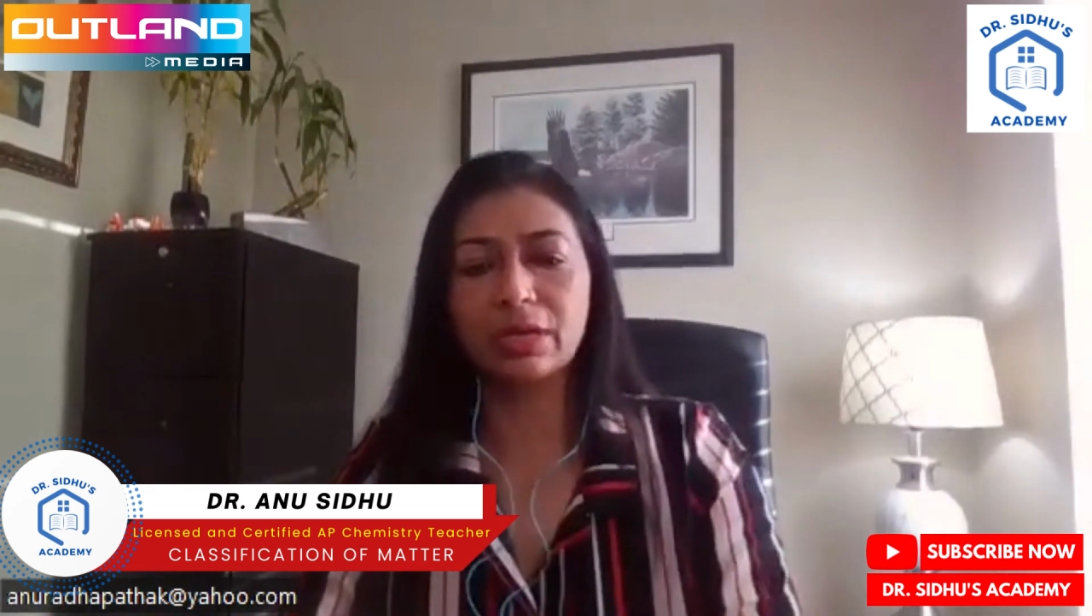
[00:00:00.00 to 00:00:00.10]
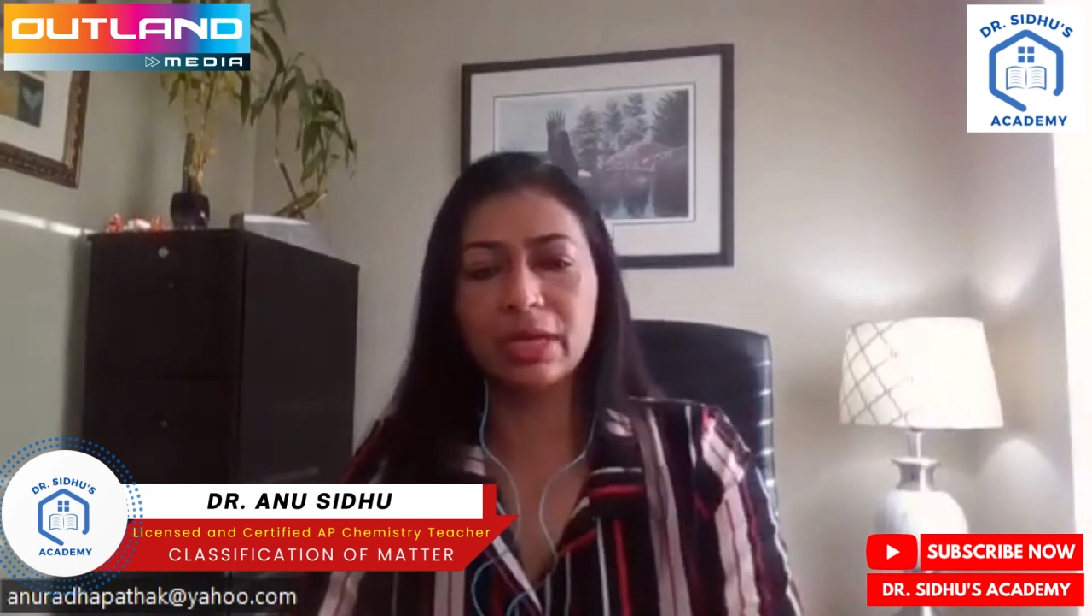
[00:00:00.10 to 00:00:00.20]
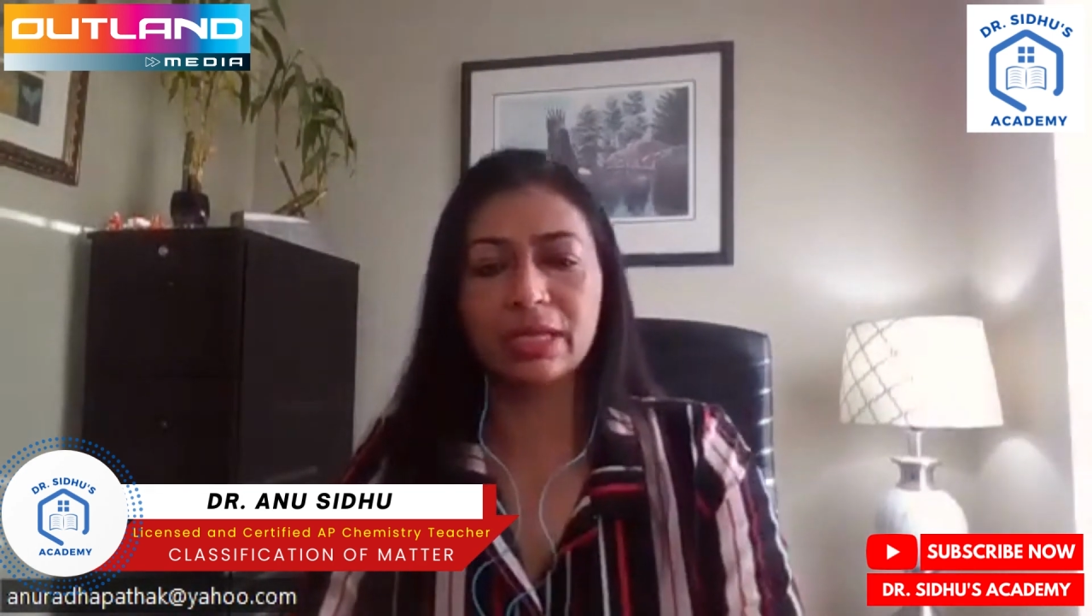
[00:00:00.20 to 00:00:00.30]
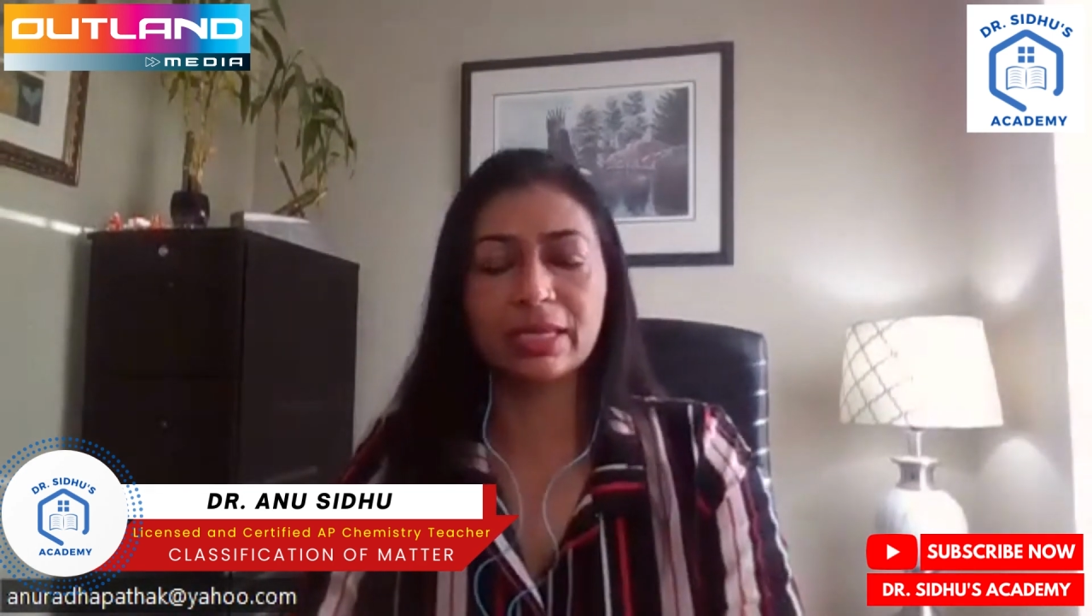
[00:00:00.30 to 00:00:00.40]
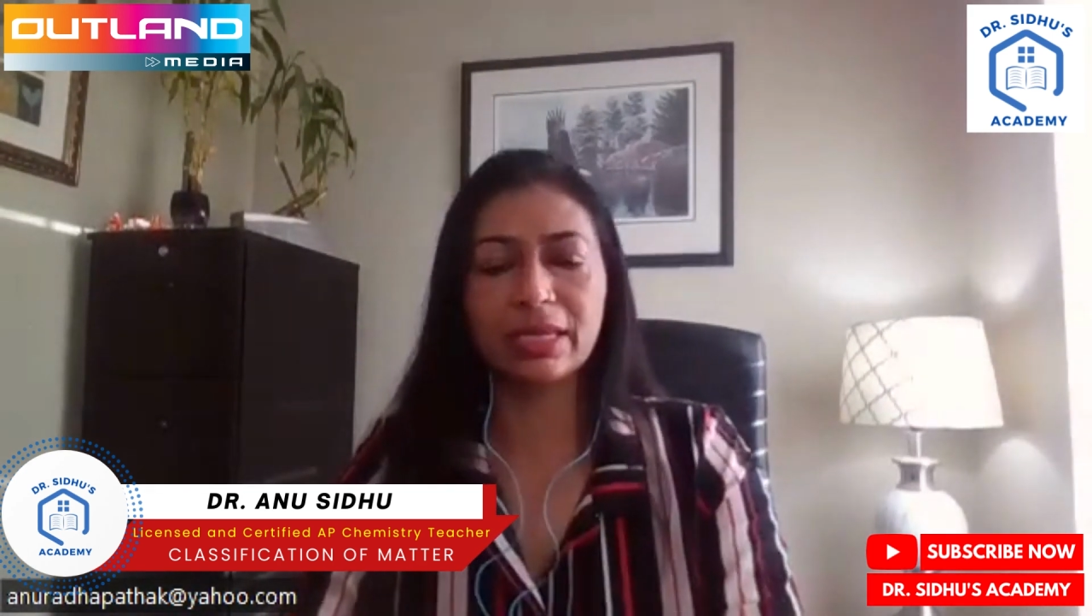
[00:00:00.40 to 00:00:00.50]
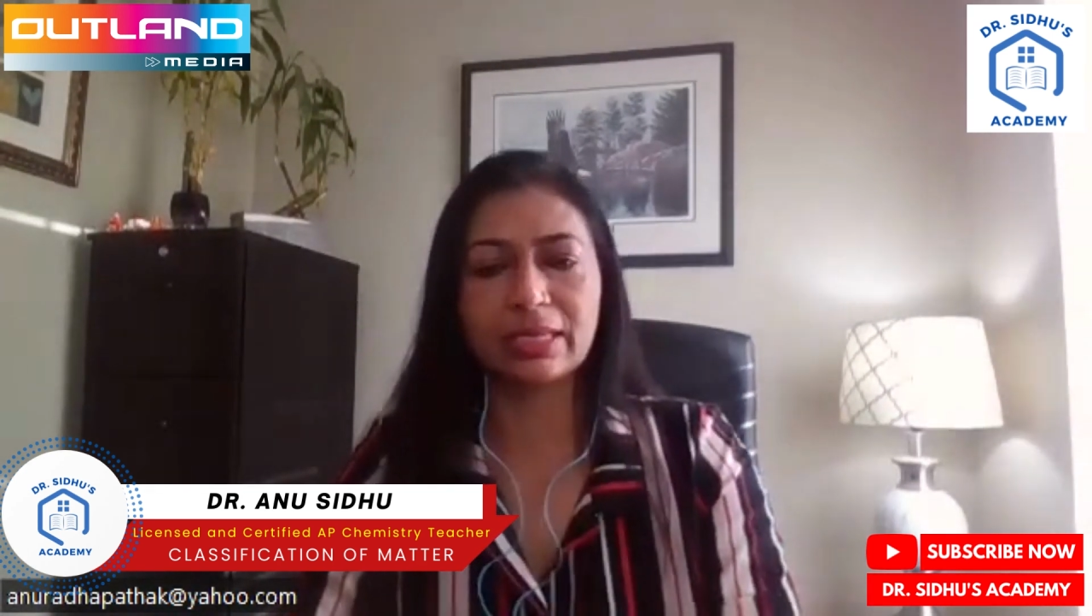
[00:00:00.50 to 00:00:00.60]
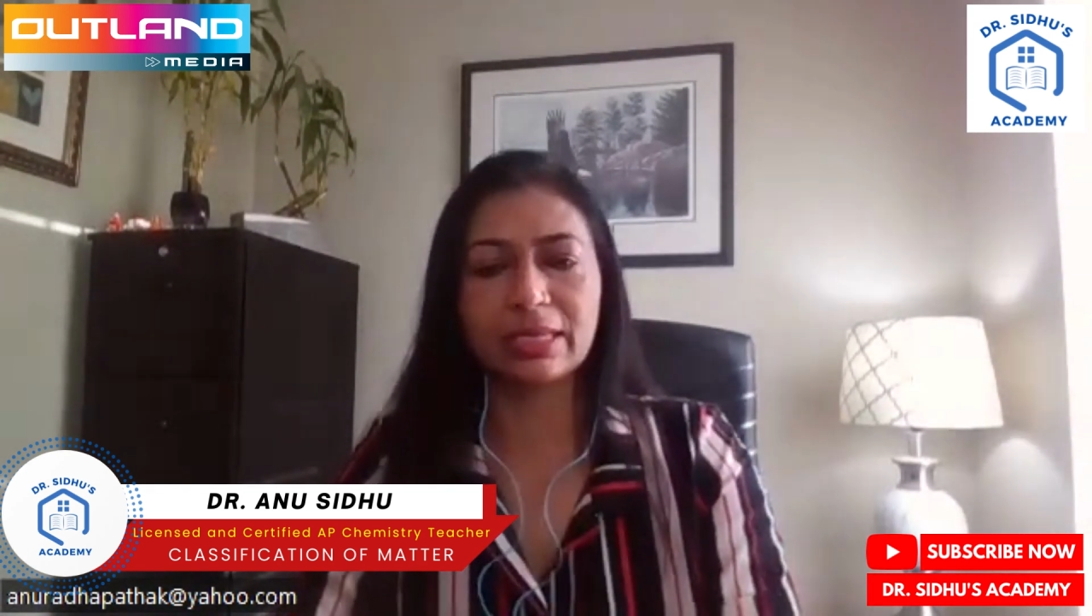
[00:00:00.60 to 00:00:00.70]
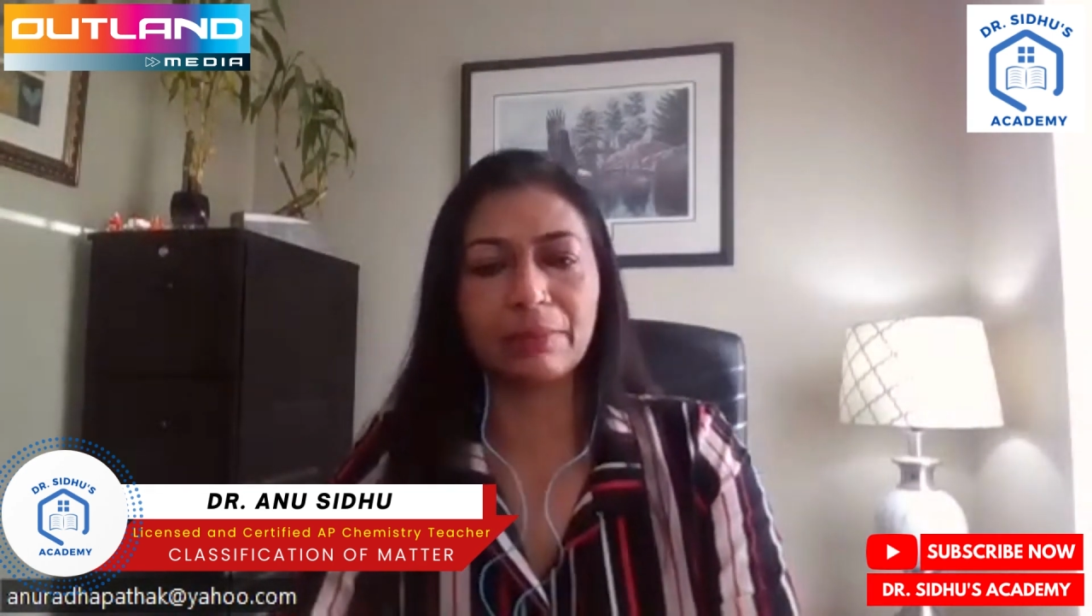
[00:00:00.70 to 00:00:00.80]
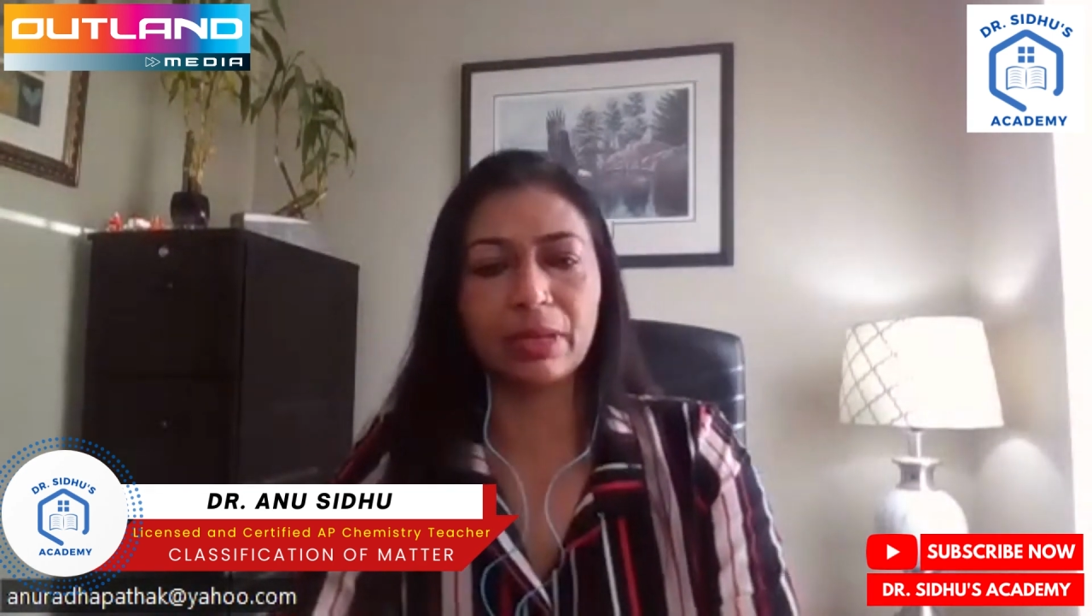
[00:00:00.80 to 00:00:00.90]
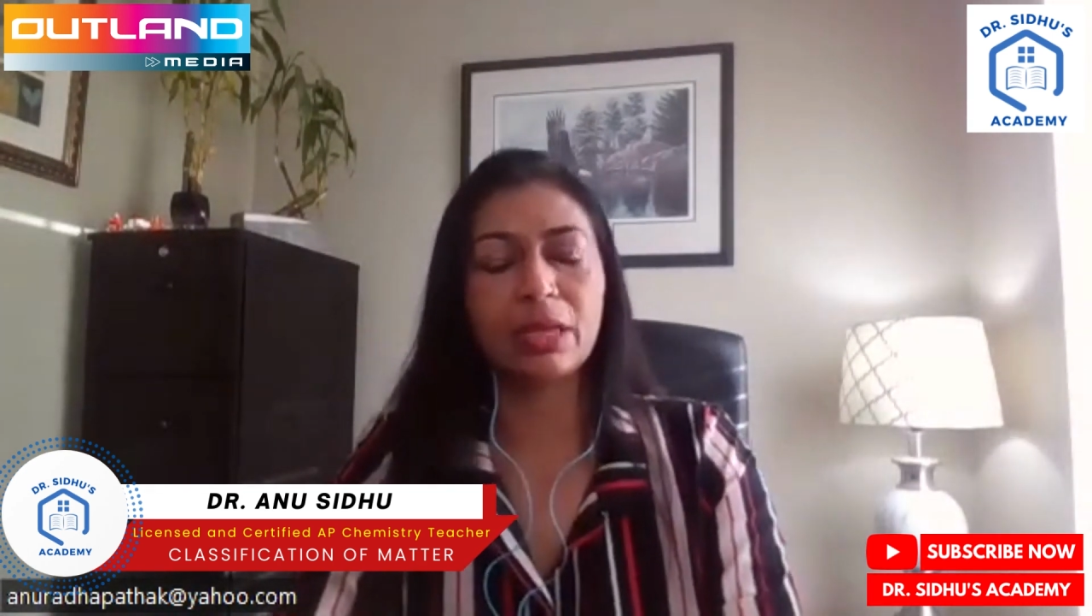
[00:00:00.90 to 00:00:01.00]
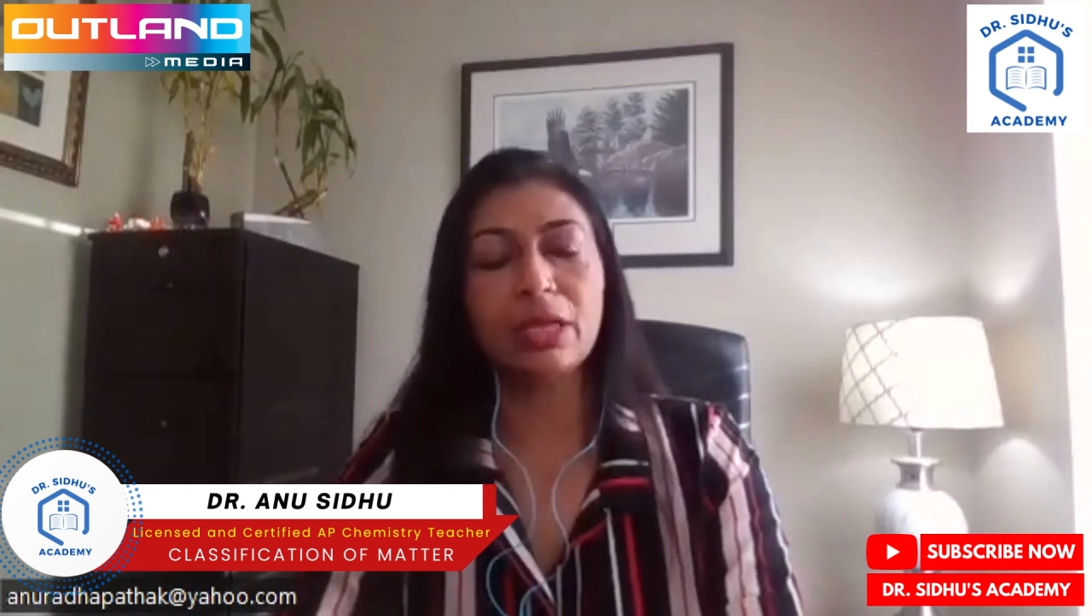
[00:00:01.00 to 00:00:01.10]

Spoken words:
as an example.